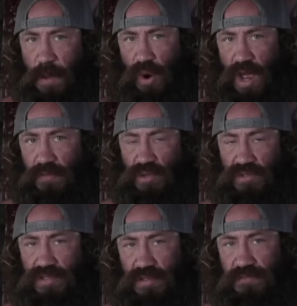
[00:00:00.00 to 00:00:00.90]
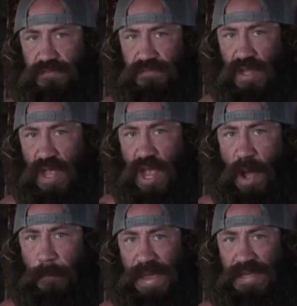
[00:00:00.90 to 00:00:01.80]
Primals.
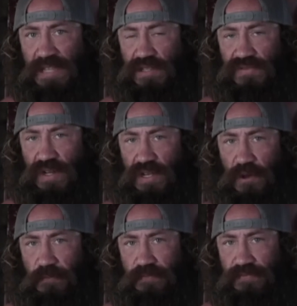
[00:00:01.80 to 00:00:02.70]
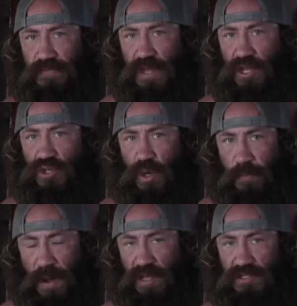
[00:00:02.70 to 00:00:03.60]
Primals. I'm making this video to
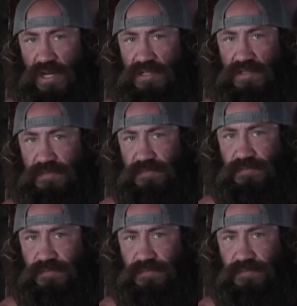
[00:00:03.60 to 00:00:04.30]
apologize